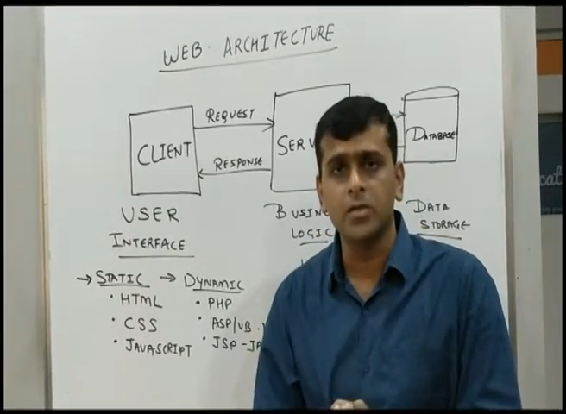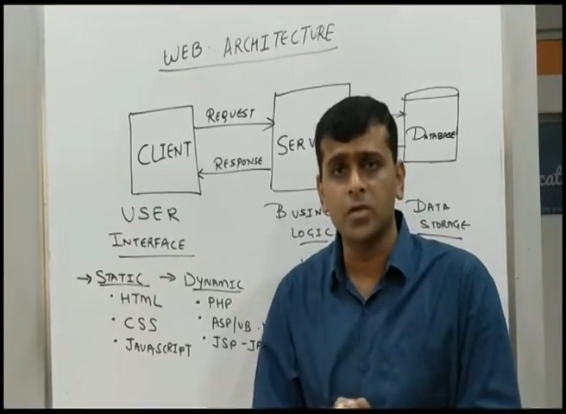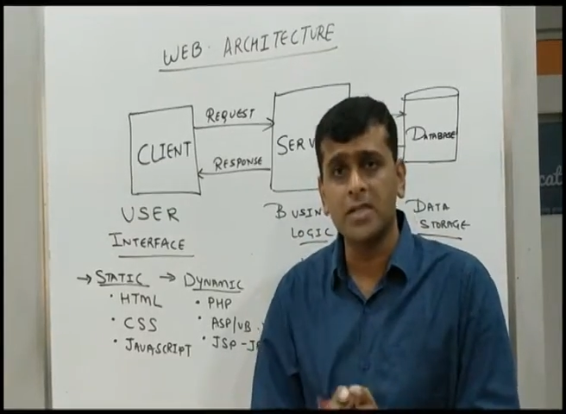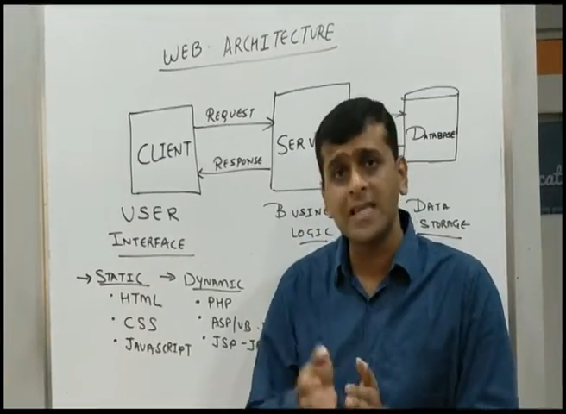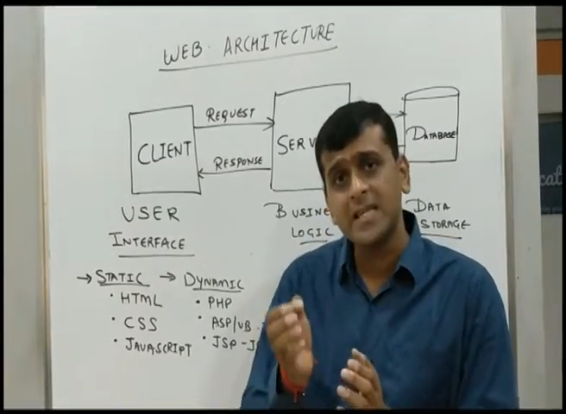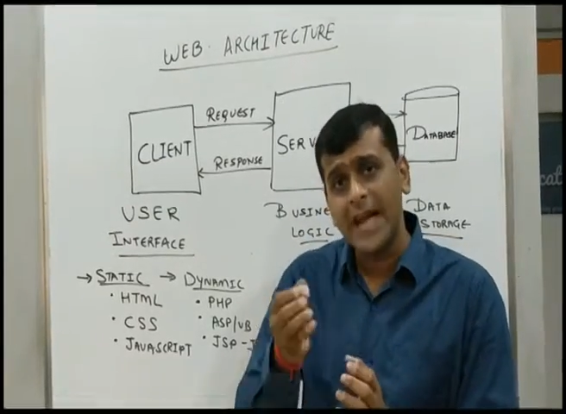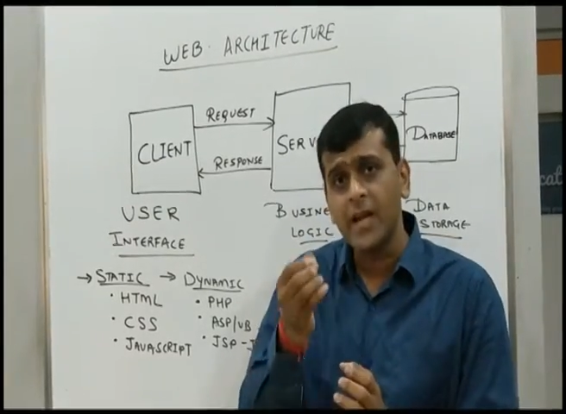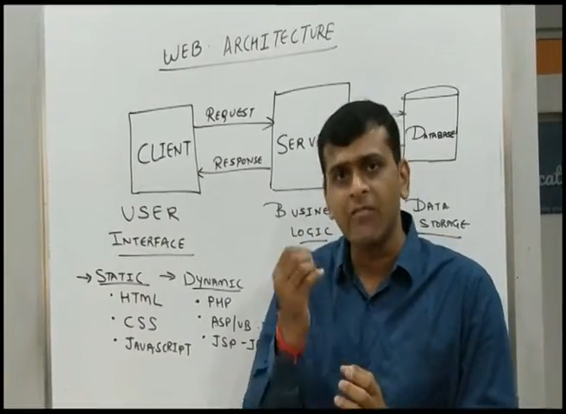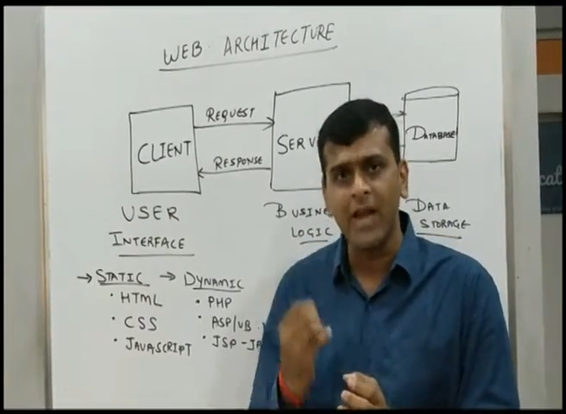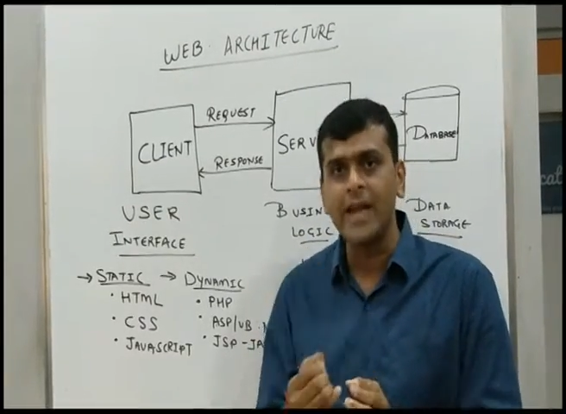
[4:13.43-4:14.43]
So such kind
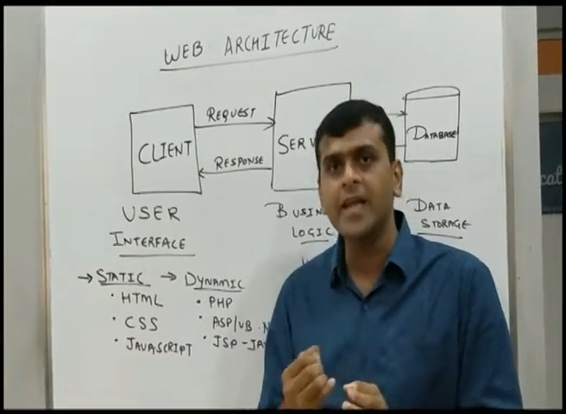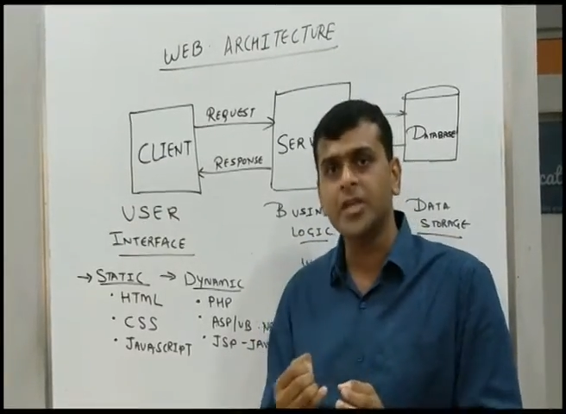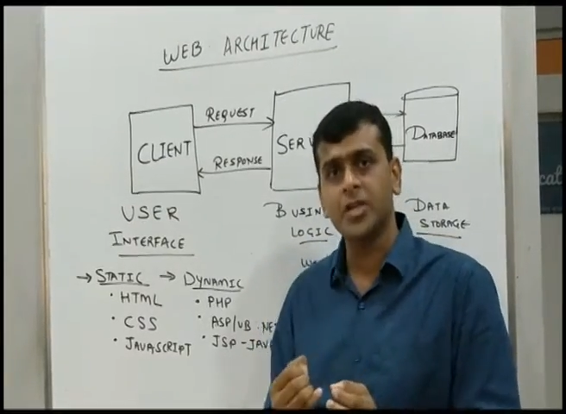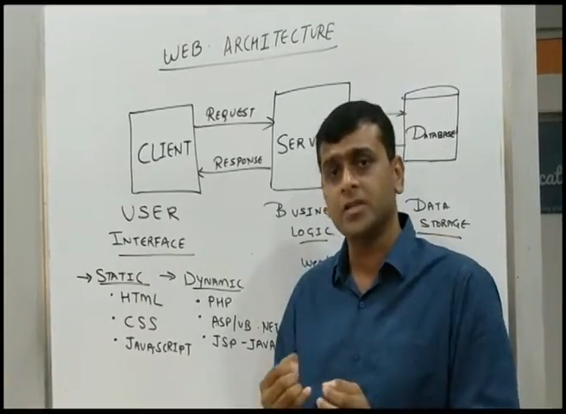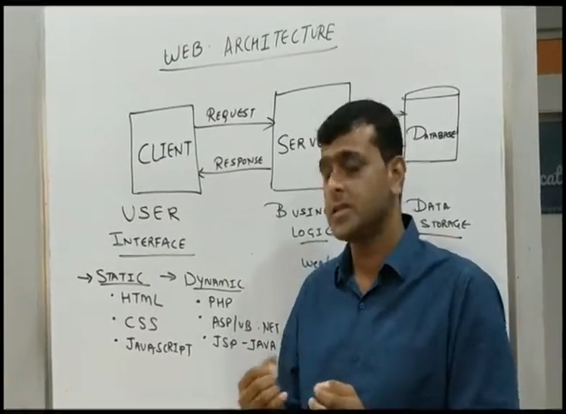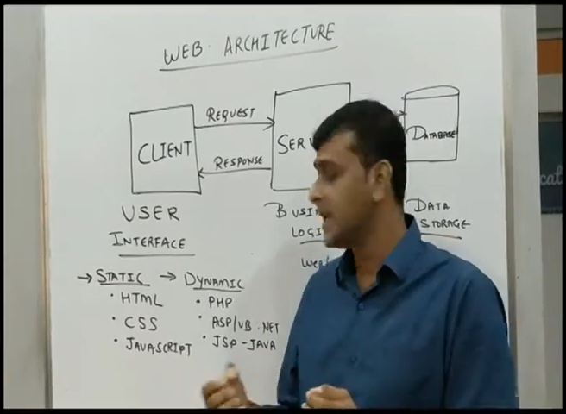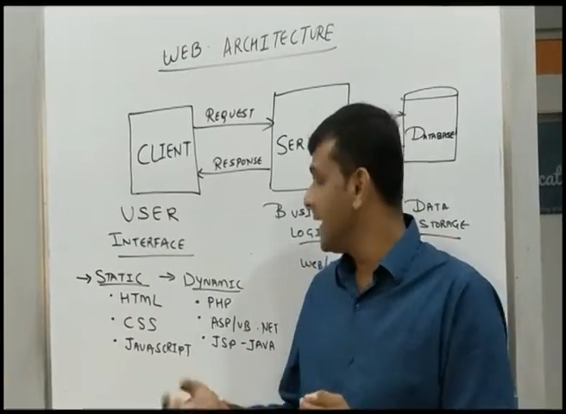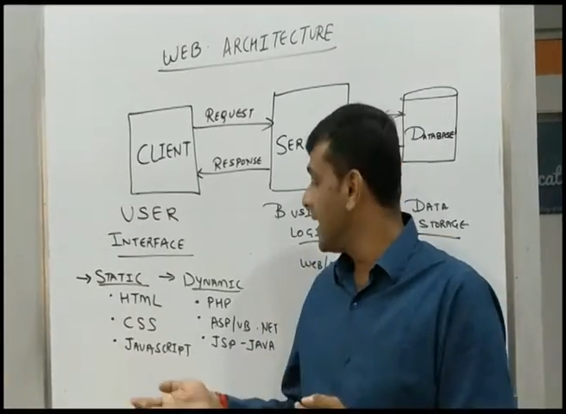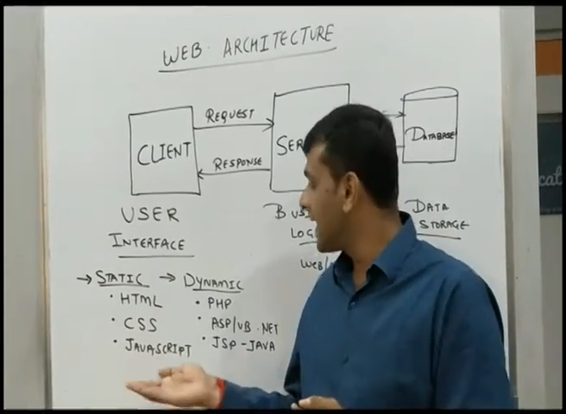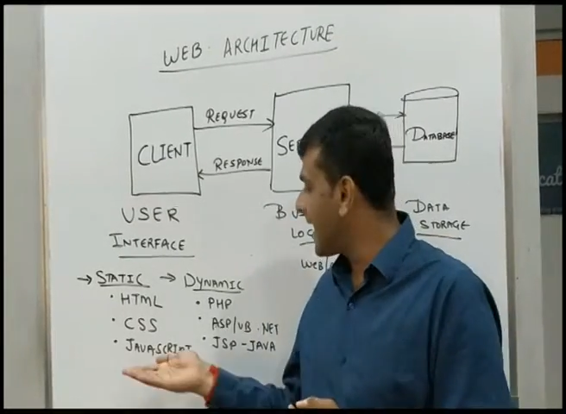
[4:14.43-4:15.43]
of validations
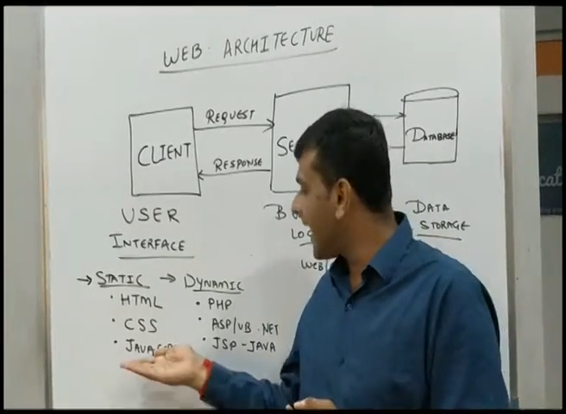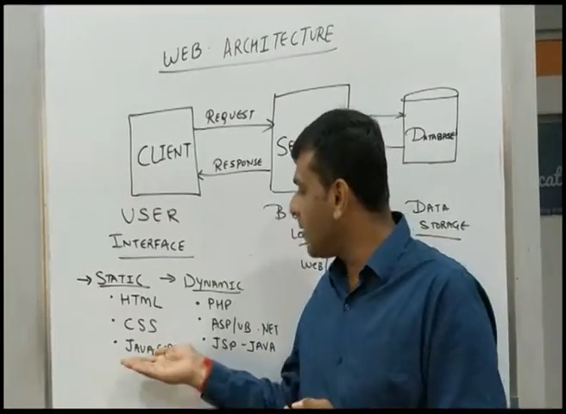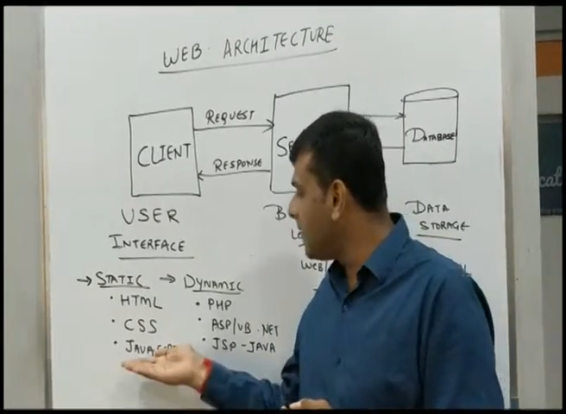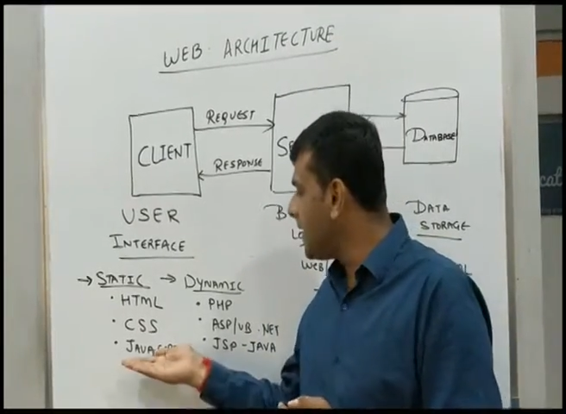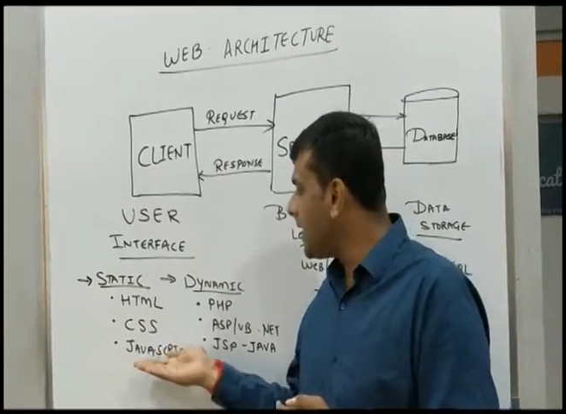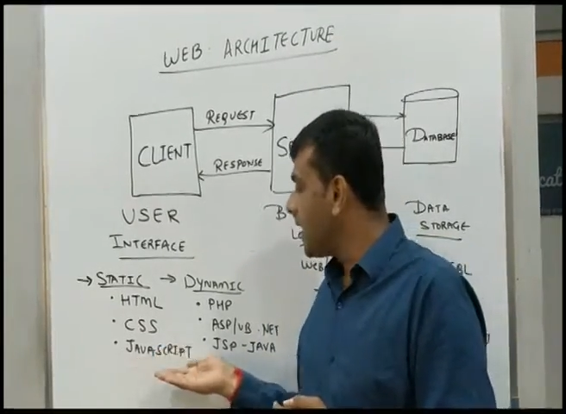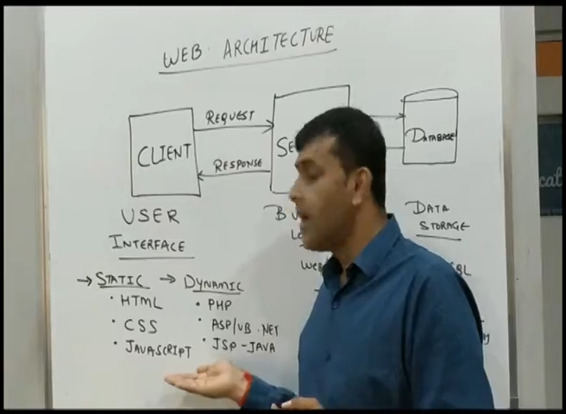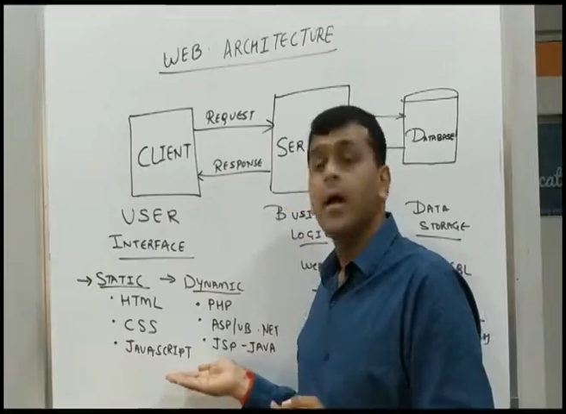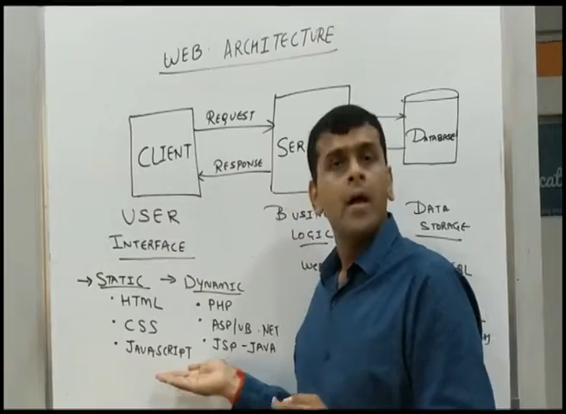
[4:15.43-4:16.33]
can be